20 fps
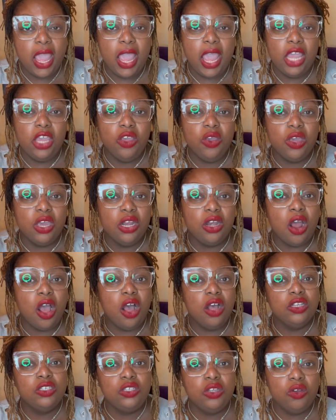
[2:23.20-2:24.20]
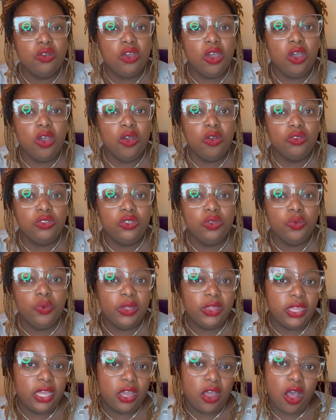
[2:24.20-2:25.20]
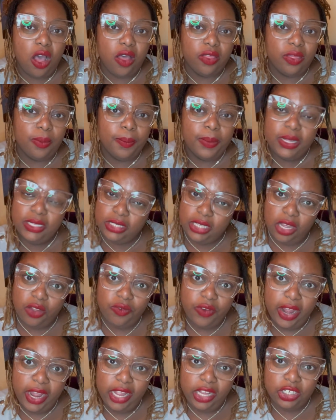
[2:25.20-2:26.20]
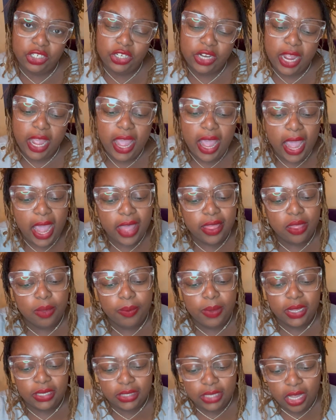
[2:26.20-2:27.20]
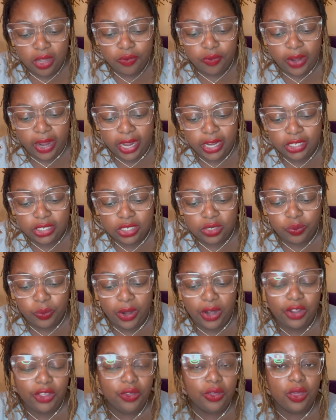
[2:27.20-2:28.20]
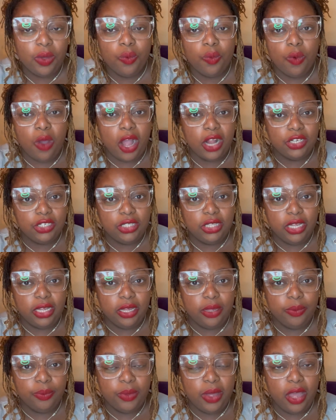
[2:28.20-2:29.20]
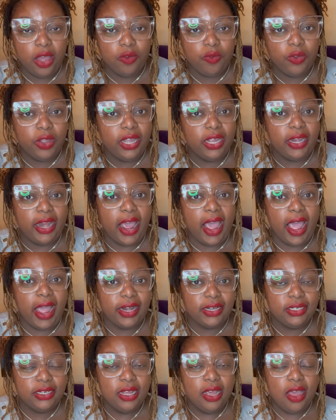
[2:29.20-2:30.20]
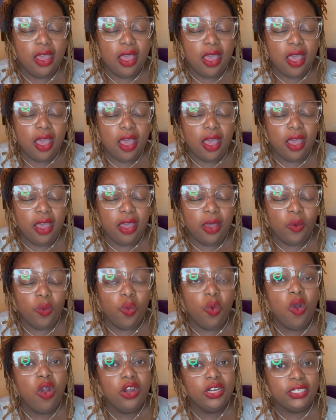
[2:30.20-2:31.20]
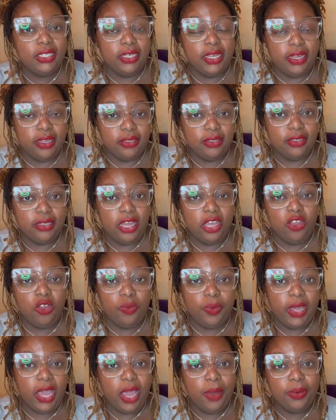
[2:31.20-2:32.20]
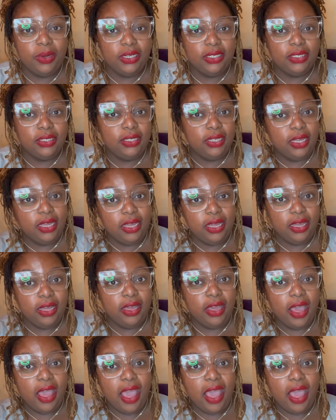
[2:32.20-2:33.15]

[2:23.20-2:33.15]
And you can also go to what they call the musket range. And the musket range is where you can watch them reenact war scenes, and you'll be able to see,